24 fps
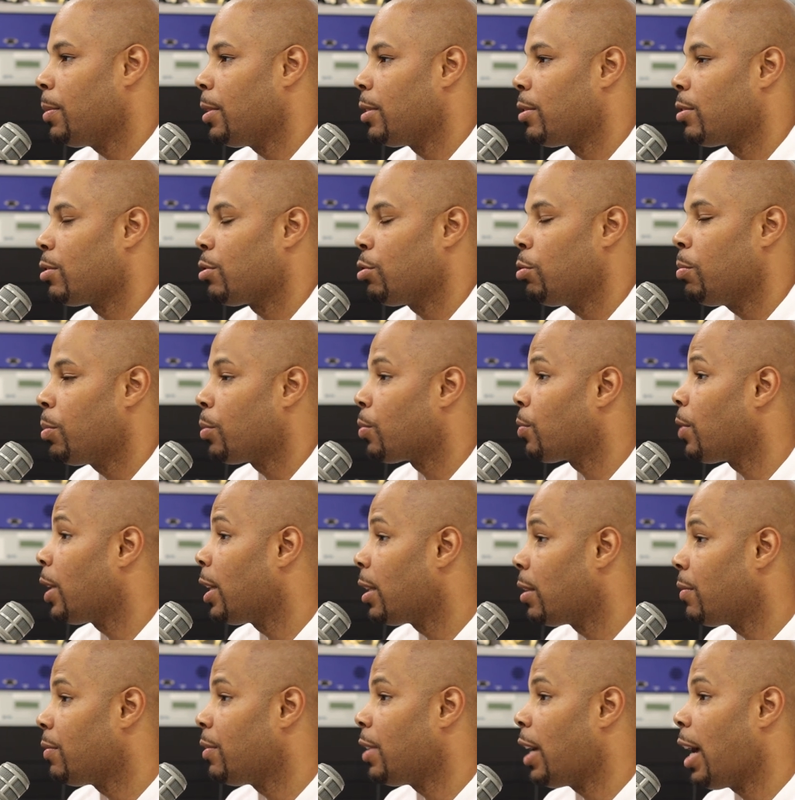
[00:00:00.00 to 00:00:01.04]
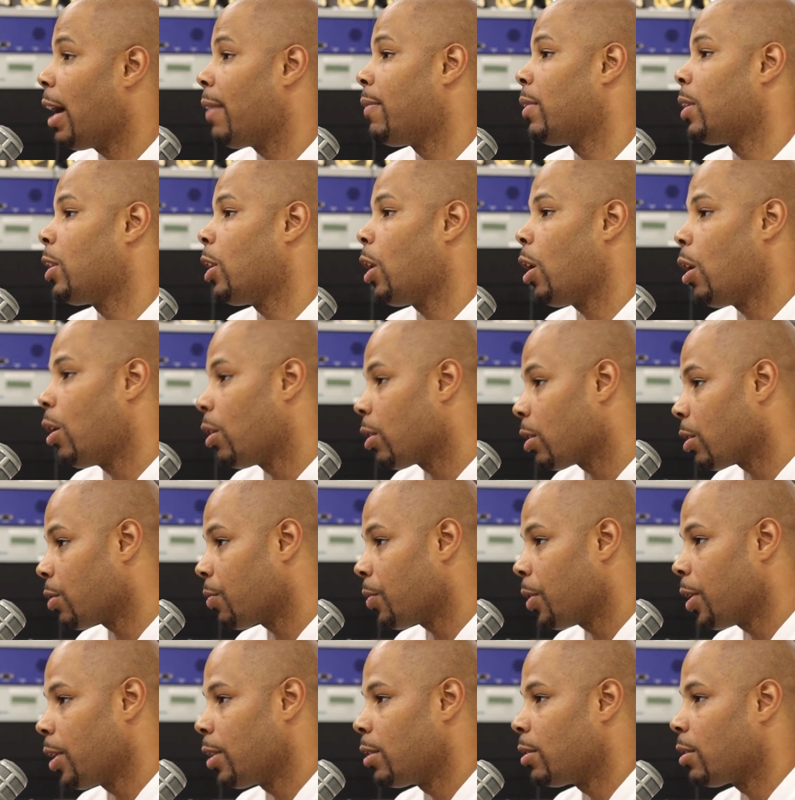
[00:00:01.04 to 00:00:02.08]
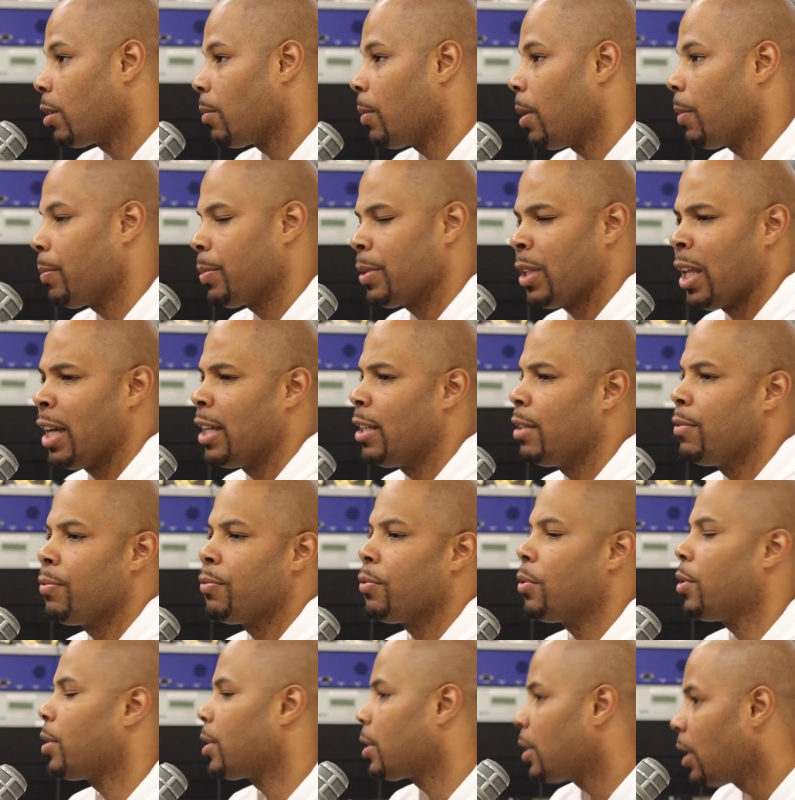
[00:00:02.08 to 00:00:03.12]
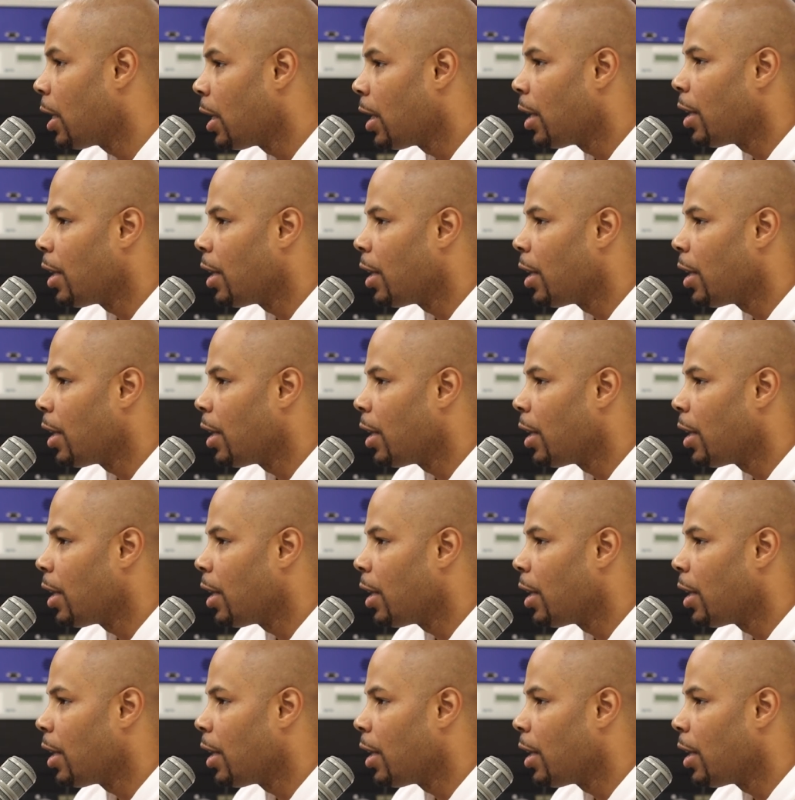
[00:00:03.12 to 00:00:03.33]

be super relevant, have a long career. You talking about people like E forty.